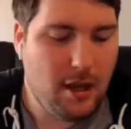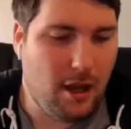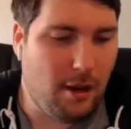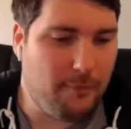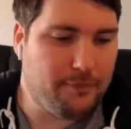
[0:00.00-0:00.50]

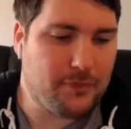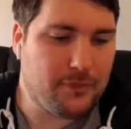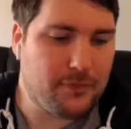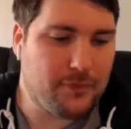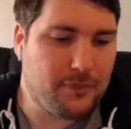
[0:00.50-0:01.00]
um,
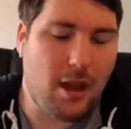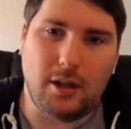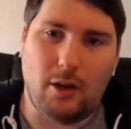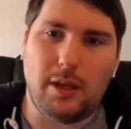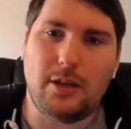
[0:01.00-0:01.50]
and you
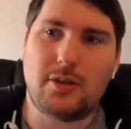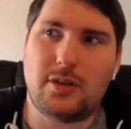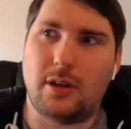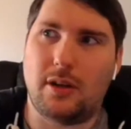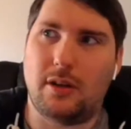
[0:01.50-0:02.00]
know, we used
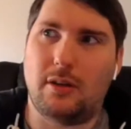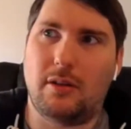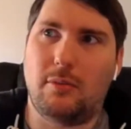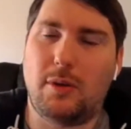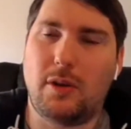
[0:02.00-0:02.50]
to
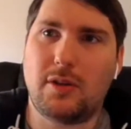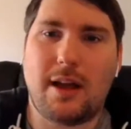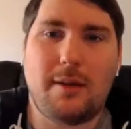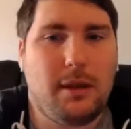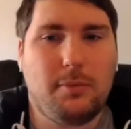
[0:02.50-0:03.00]
we used
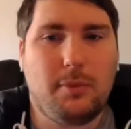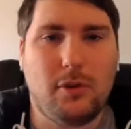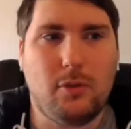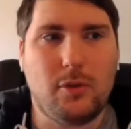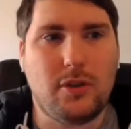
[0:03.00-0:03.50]
to have
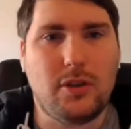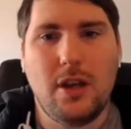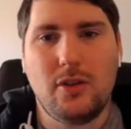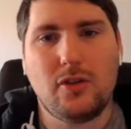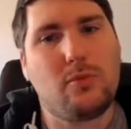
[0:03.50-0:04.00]
people who would
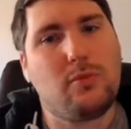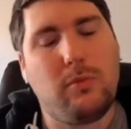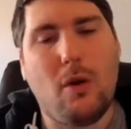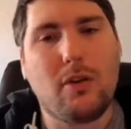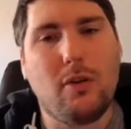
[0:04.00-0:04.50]
just
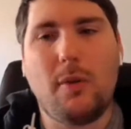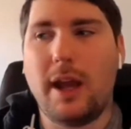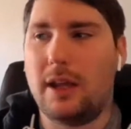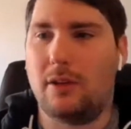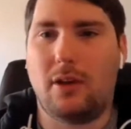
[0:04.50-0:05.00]
walk
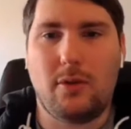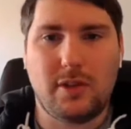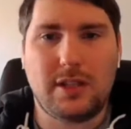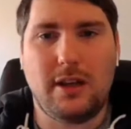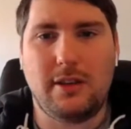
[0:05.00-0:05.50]
away and go
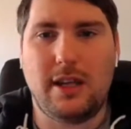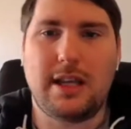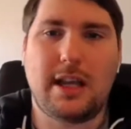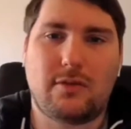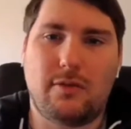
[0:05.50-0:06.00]
and sit at their
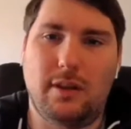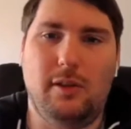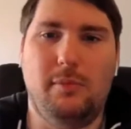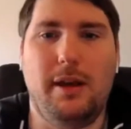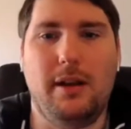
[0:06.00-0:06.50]
desk for a
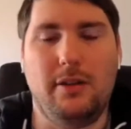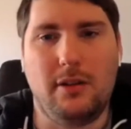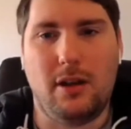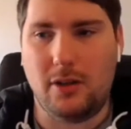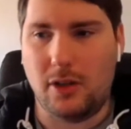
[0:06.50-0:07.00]
little bit
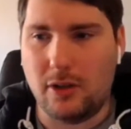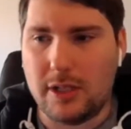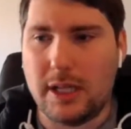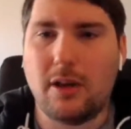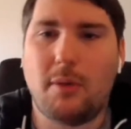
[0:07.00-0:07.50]
and, and you
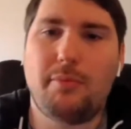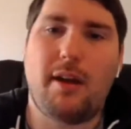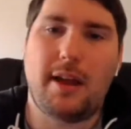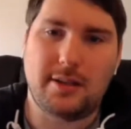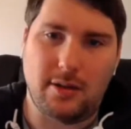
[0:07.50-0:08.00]
know
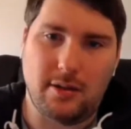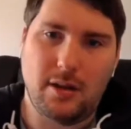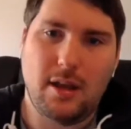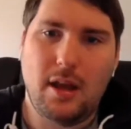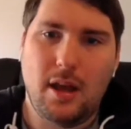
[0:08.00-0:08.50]
decompress
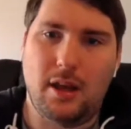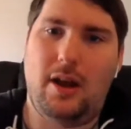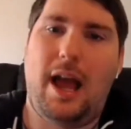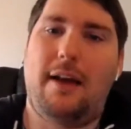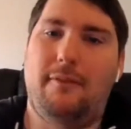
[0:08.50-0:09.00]
and
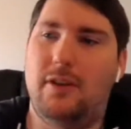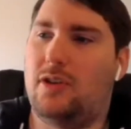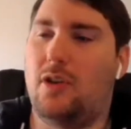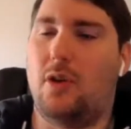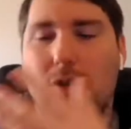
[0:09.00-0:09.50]
you know have the
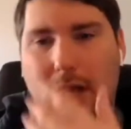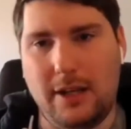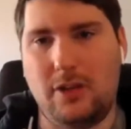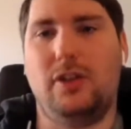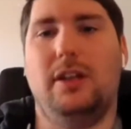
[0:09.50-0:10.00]
social
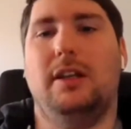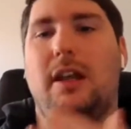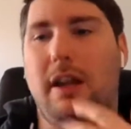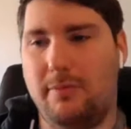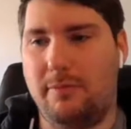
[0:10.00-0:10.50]
energy
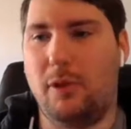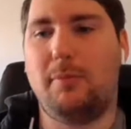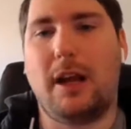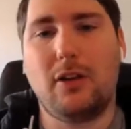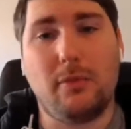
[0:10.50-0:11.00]
kind of
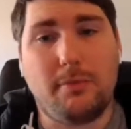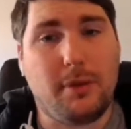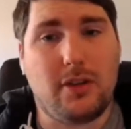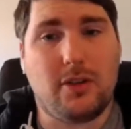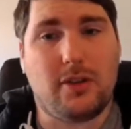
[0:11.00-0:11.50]
built back up
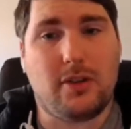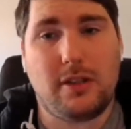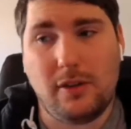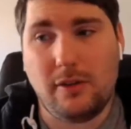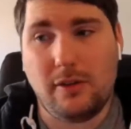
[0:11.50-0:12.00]
because
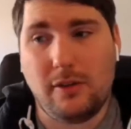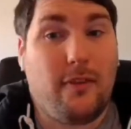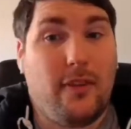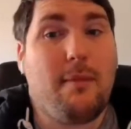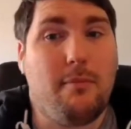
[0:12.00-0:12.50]
mm. you know
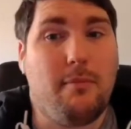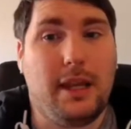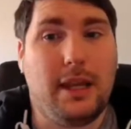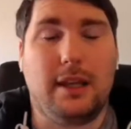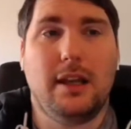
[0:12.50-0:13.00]
for them
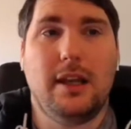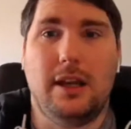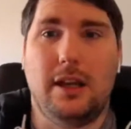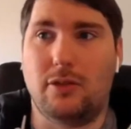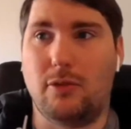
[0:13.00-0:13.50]
being
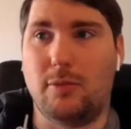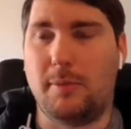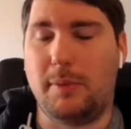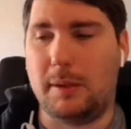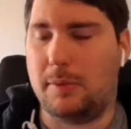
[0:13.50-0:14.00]
in a group
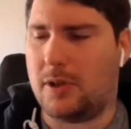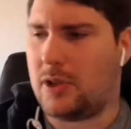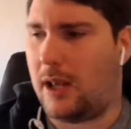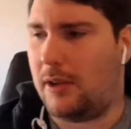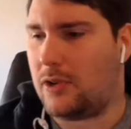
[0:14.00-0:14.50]
of people is
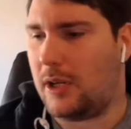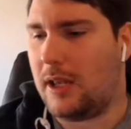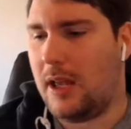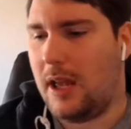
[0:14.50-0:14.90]
challenging.